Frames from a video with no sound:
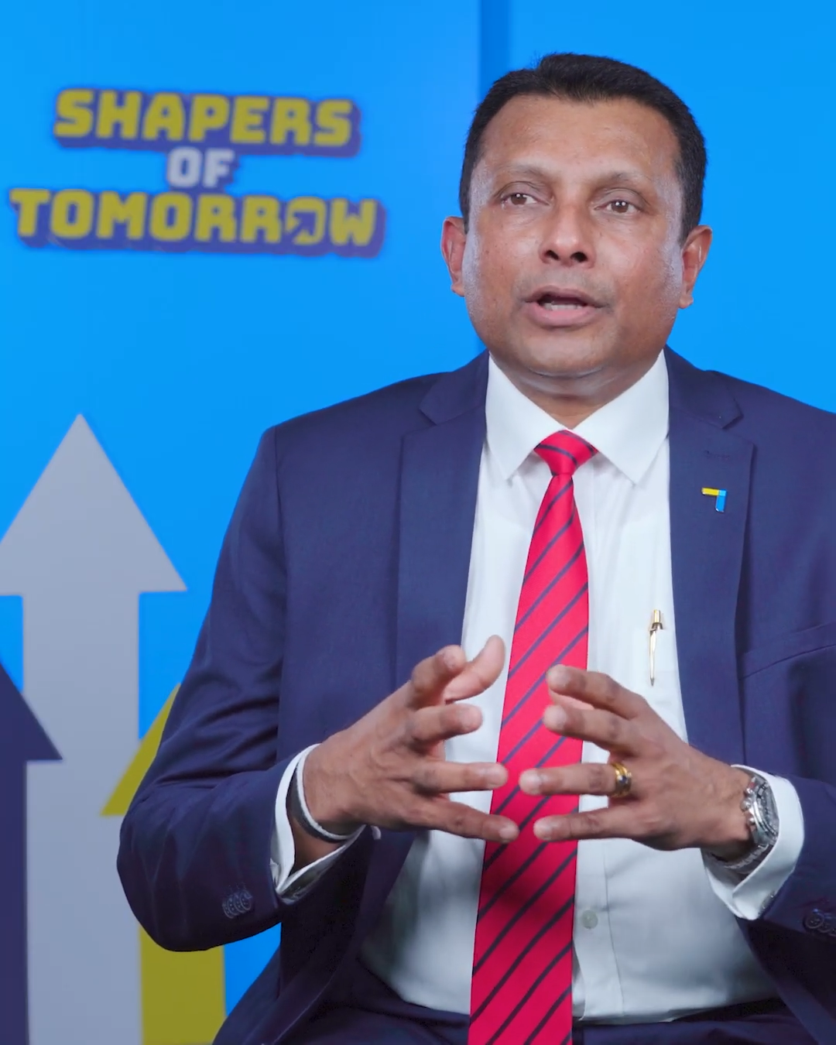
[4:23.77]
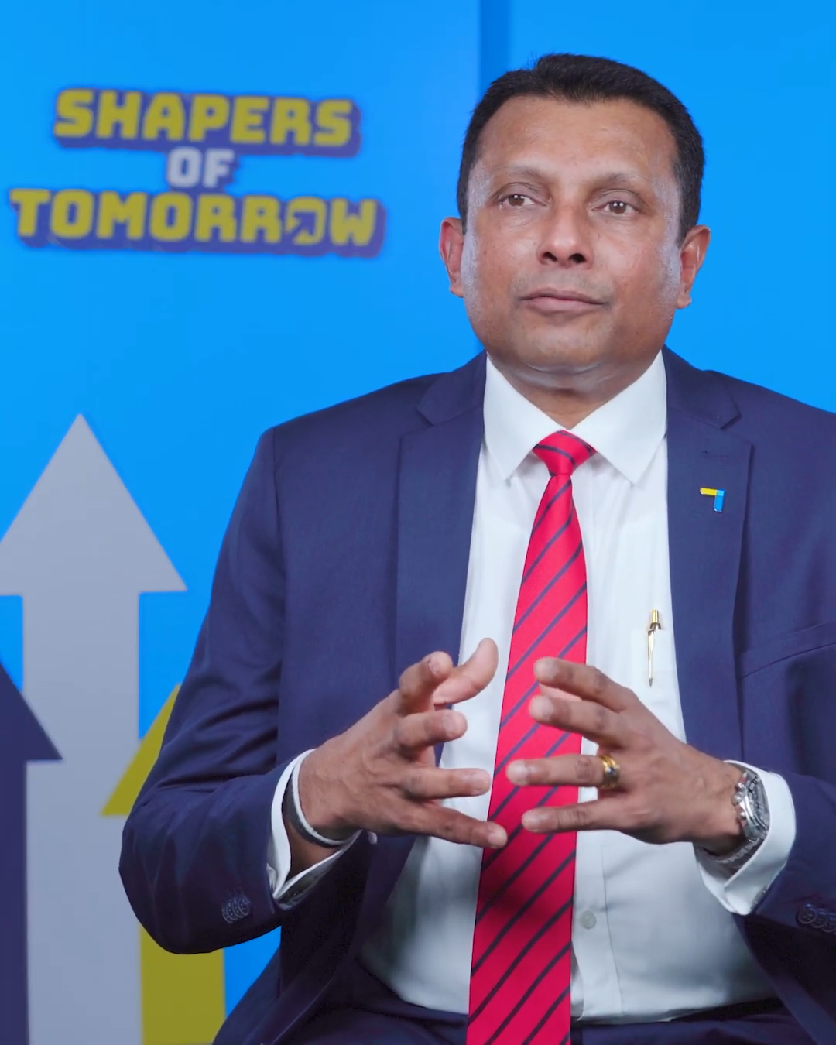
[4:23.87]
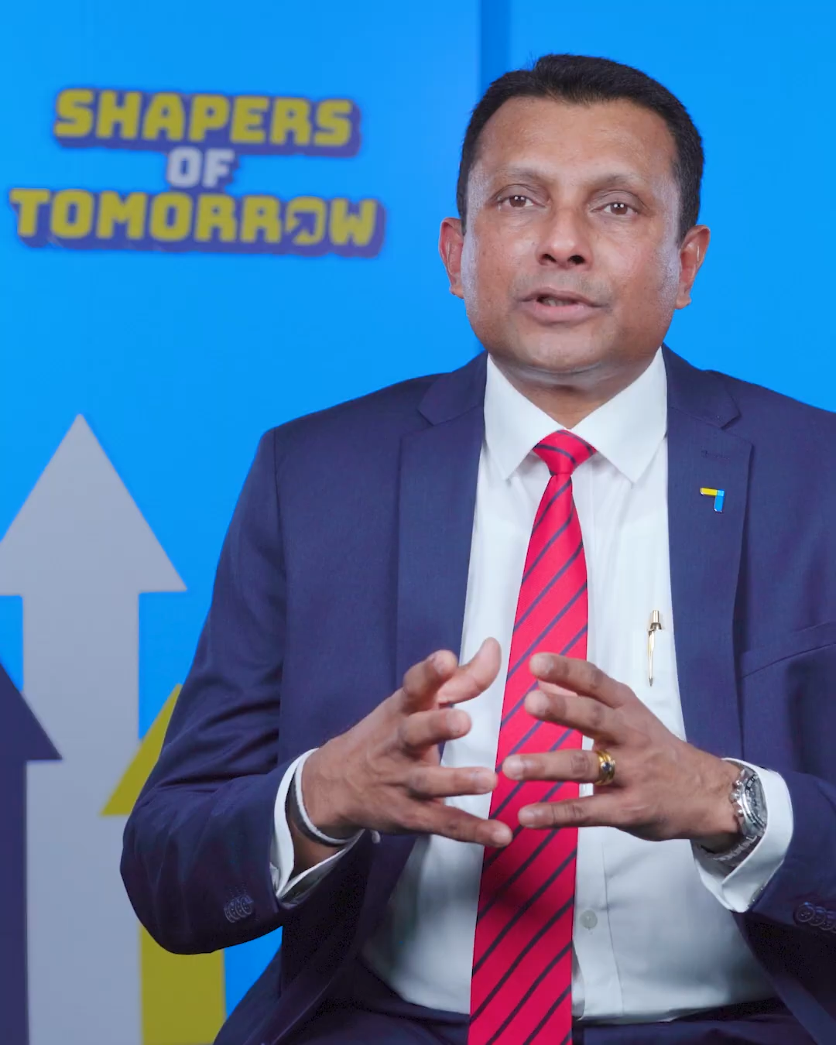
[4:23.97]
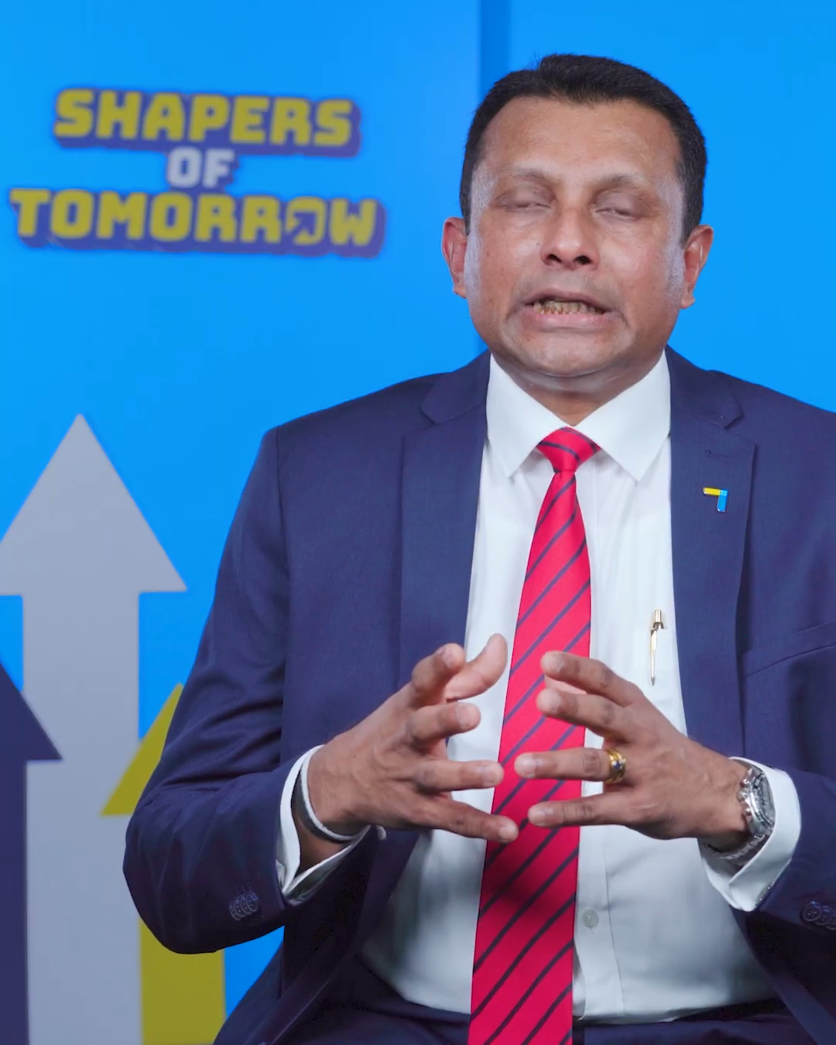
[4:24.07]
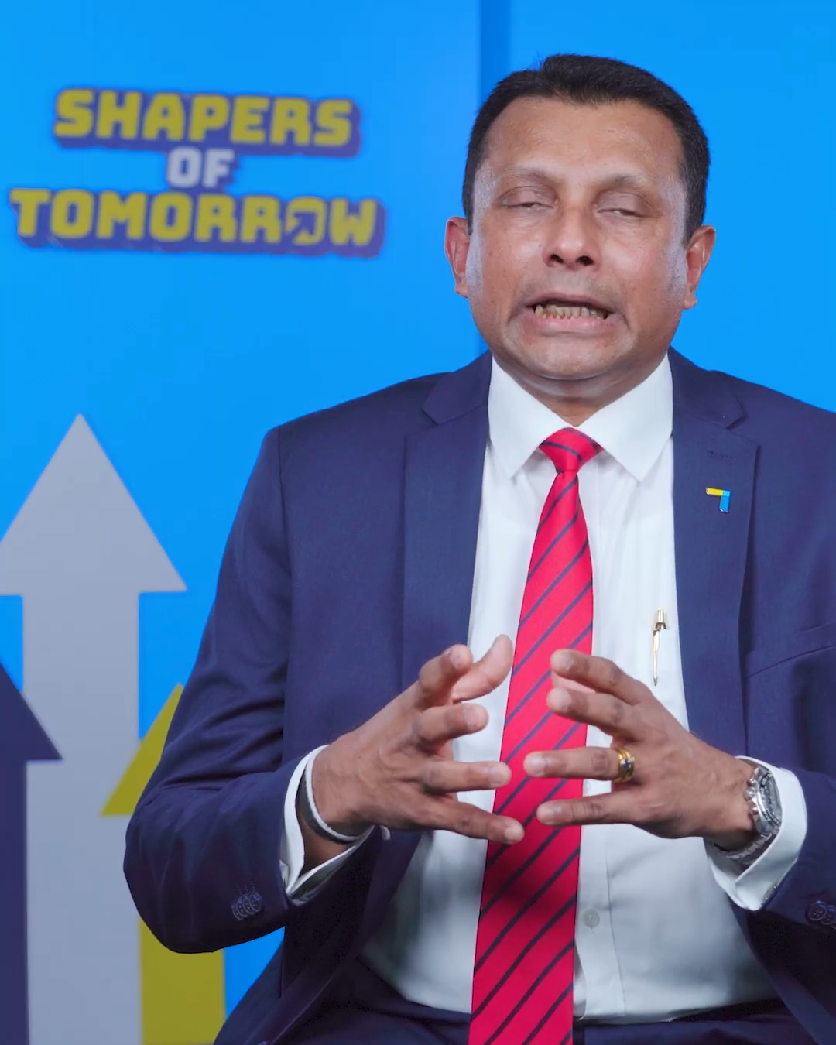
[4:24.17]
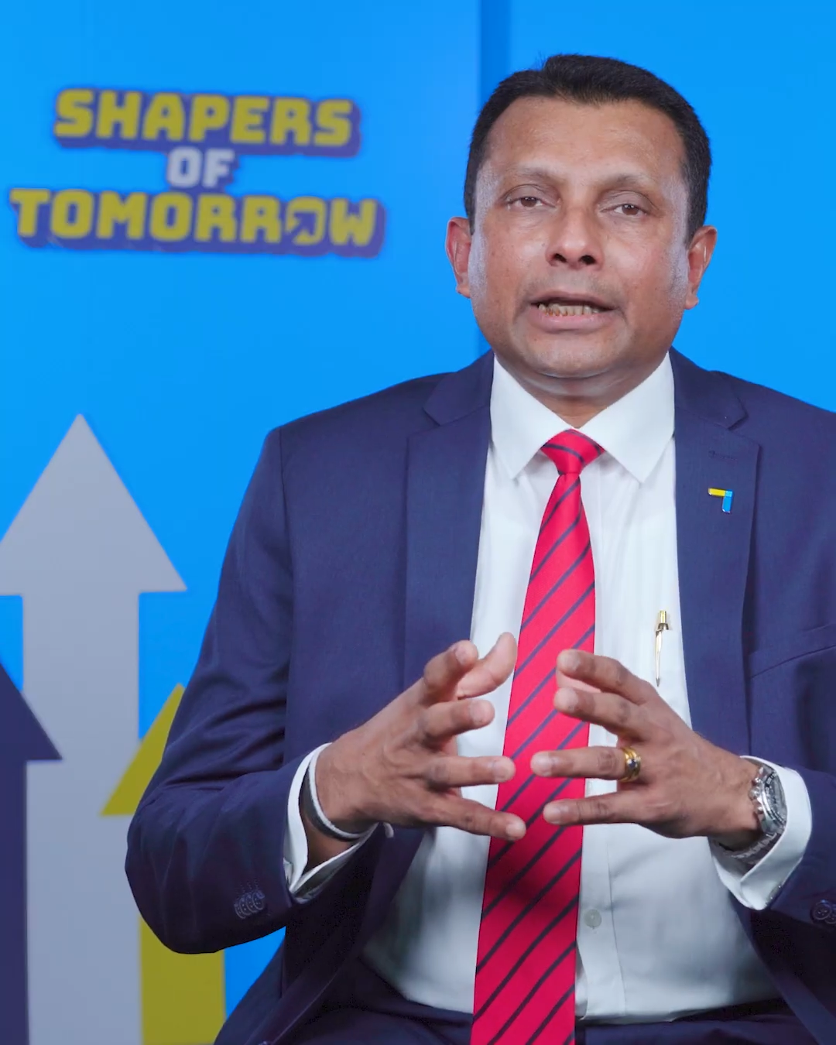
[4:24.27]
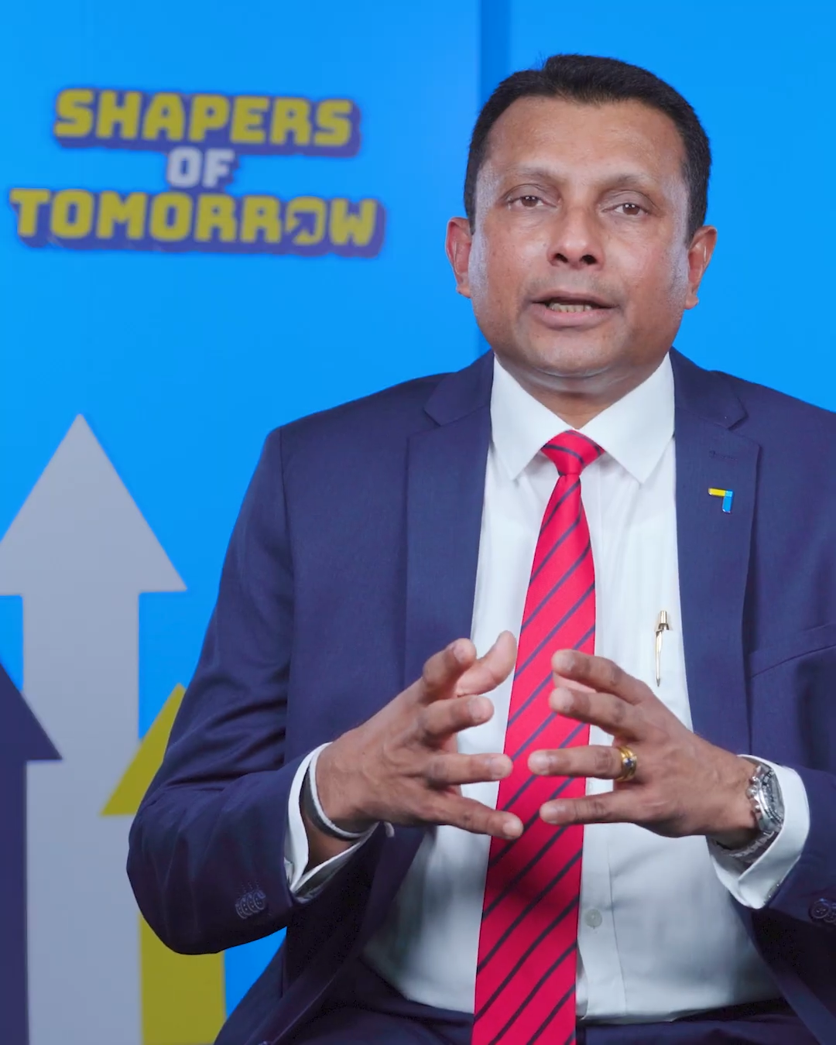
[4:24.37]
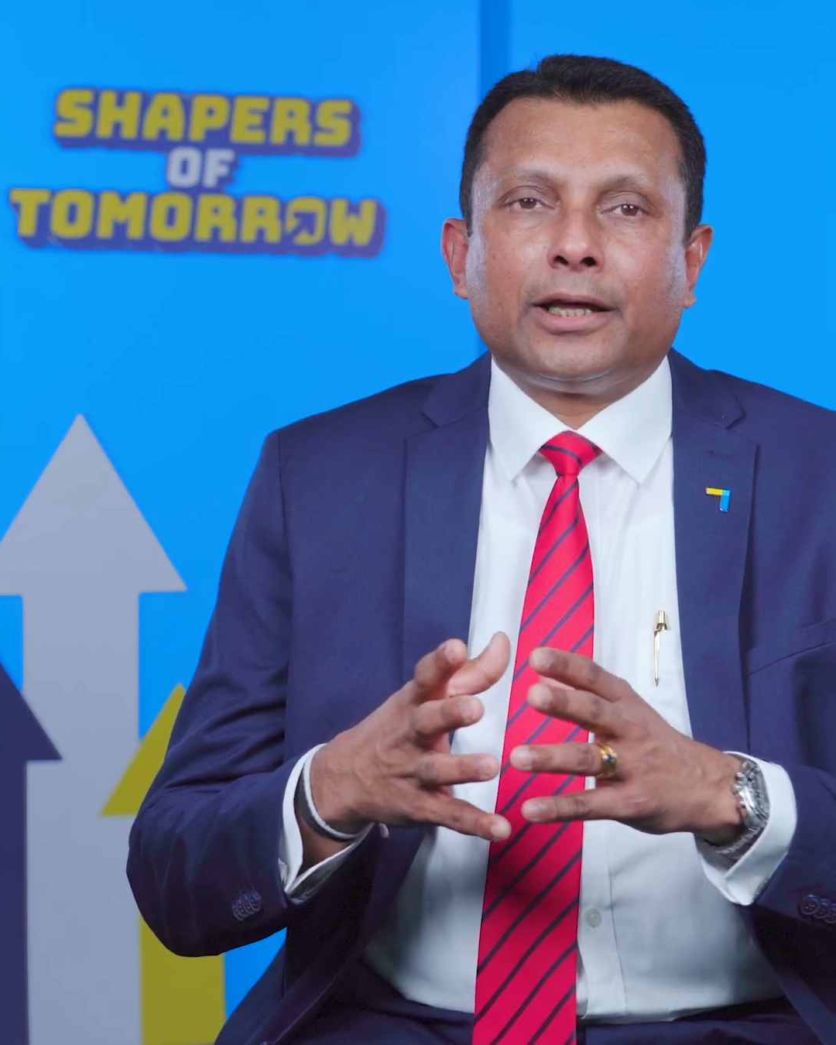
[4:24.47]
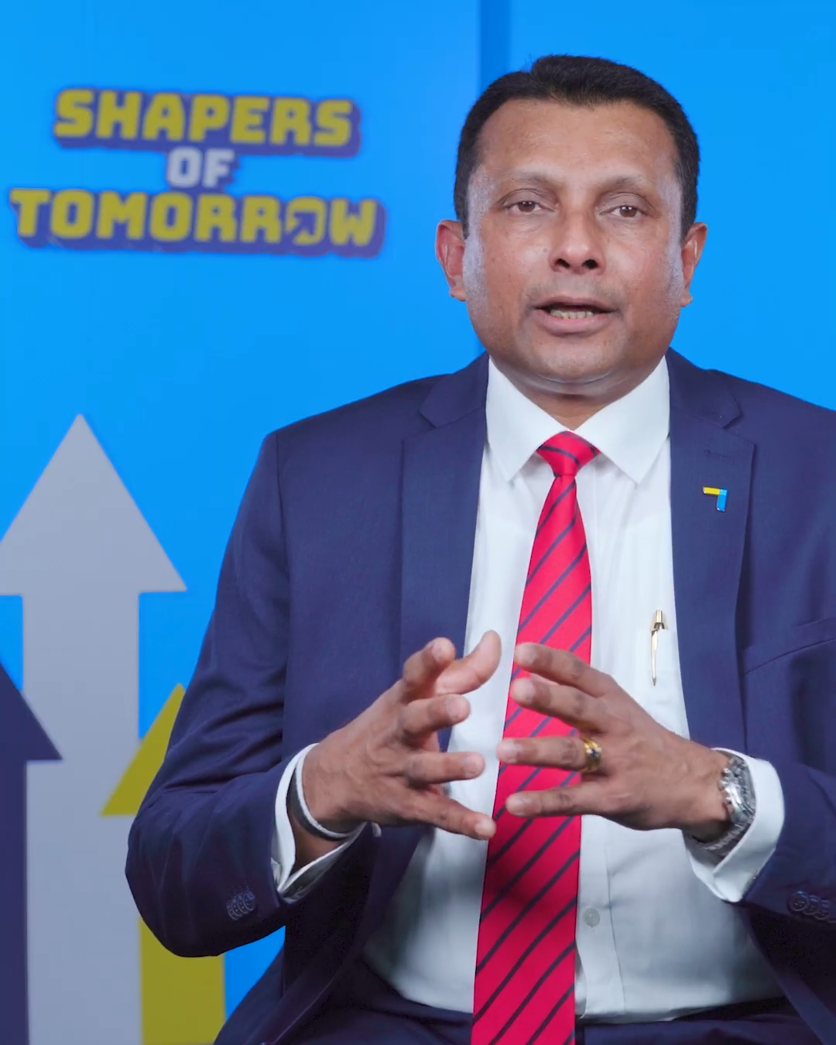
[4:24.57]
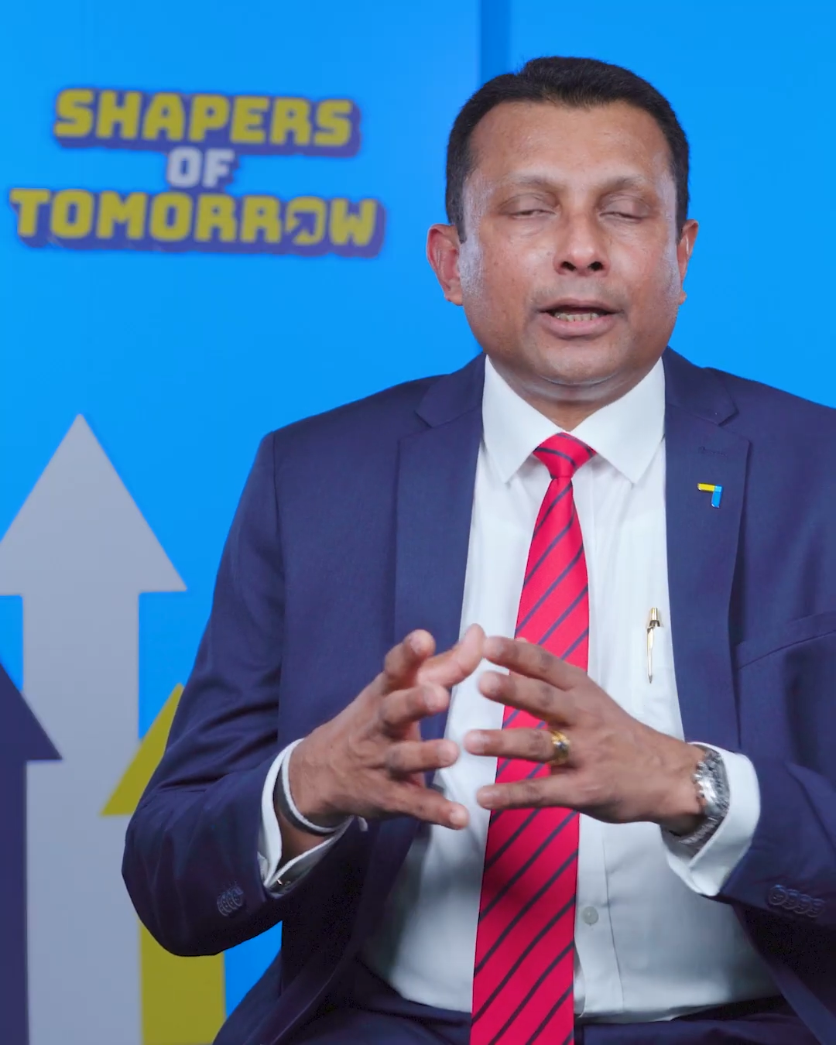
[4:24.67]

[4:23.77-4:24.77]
have seen